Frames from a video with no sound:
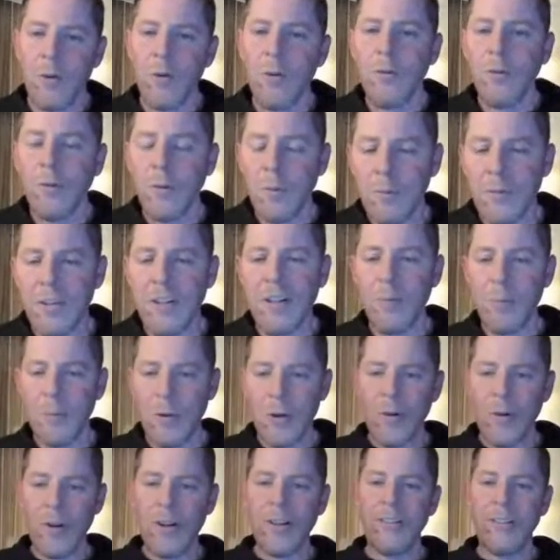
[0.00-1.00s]
Who from
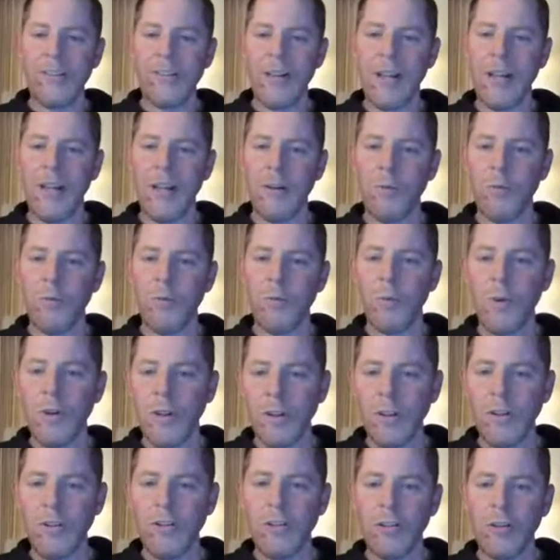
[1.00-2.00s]
Team USA
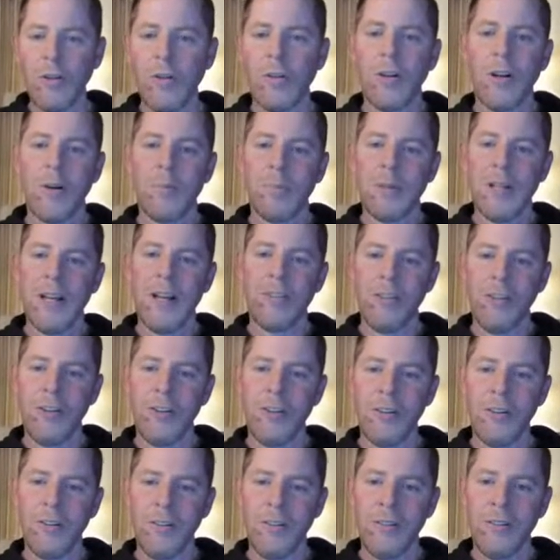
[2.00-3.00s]
really showed up last
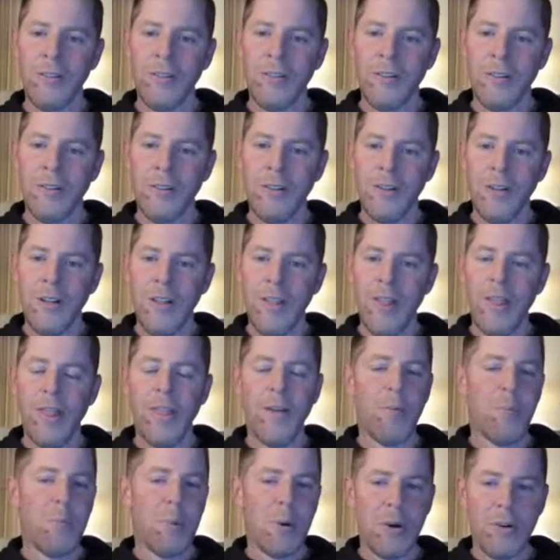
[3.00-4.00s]
year?
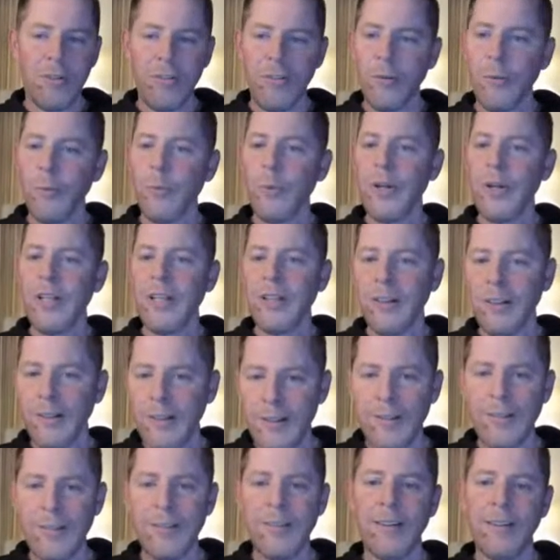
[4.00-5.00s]
The person we
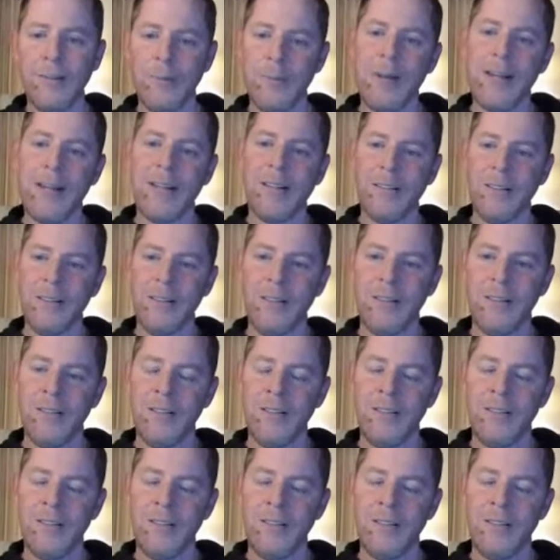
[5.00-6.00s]
least expected,
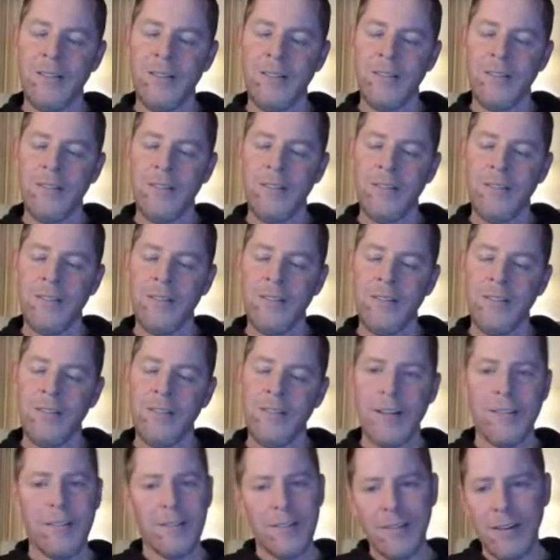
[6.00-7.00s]
right?
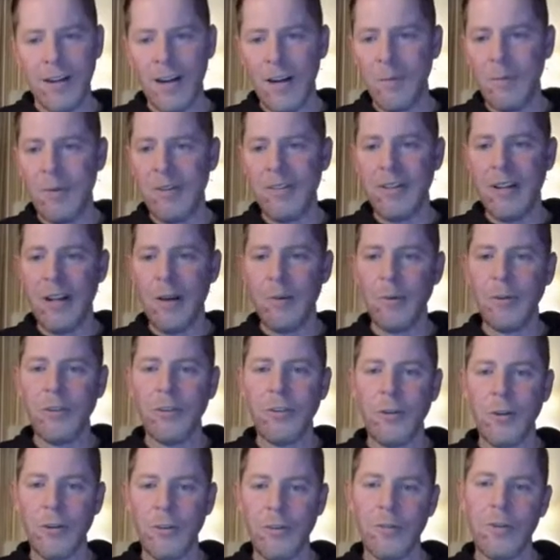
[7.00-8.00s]
At the time, his name was
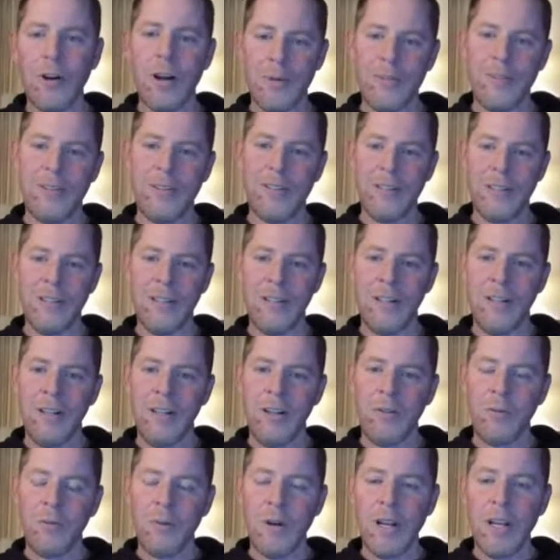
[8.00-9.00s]
Chris Robinson,
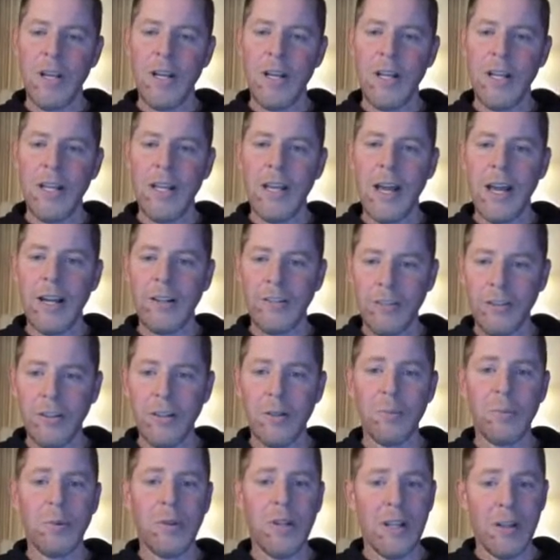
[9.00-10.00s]
right? Yeah. He
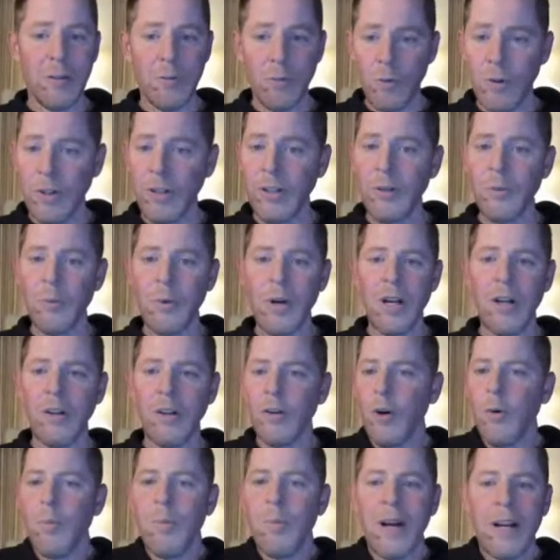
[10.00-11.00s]
actually played really
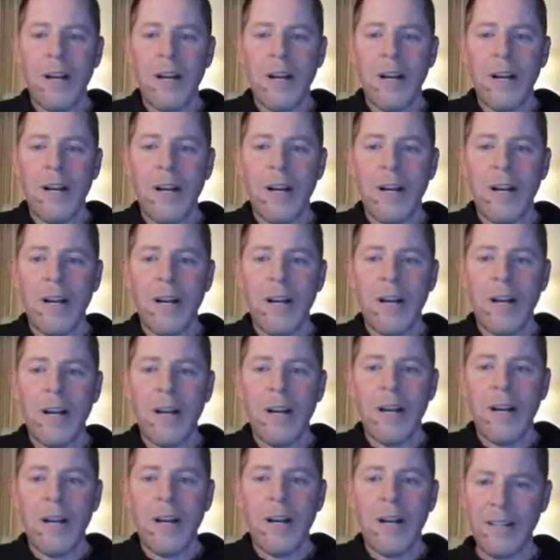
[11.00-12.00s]
well. Nobody
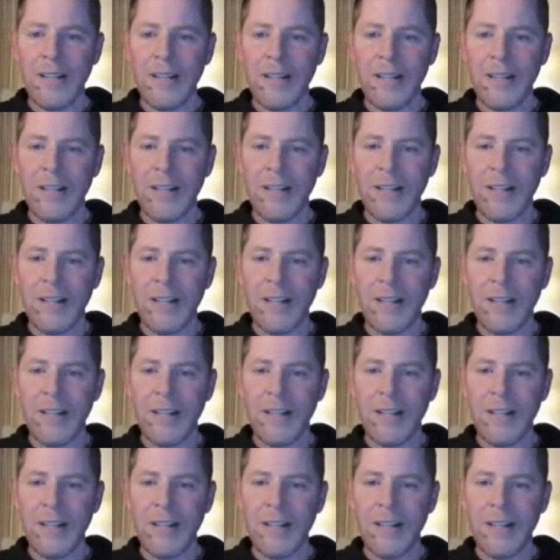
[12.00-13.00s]
was expecting it.
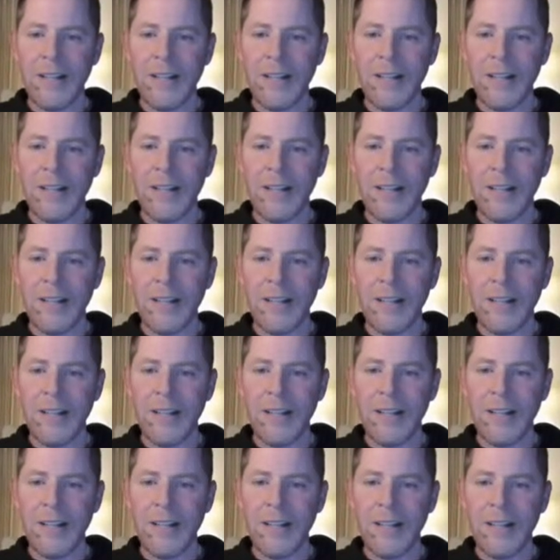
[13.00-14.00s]
People were questioning the
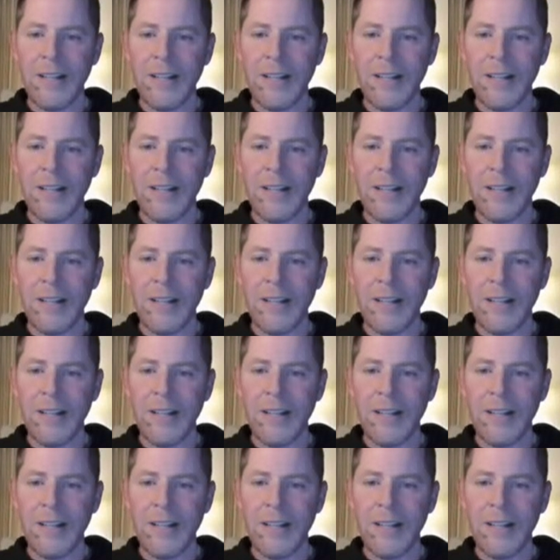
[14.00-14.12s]
pick.